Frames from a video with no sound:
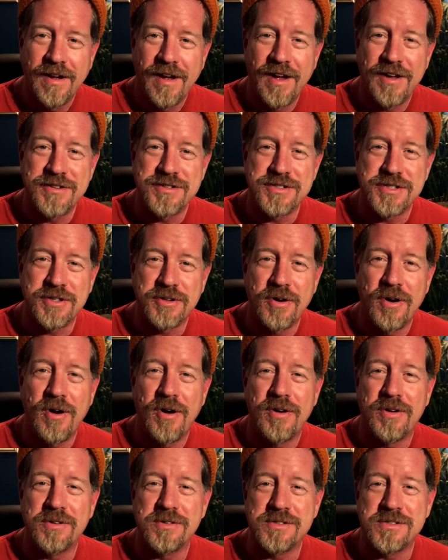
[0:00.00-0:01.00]
as the
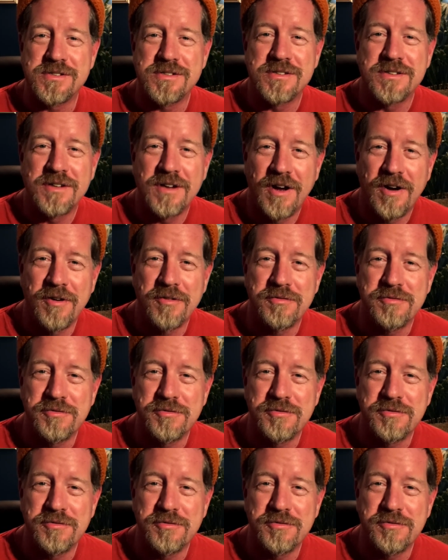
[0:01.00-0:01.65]
cause of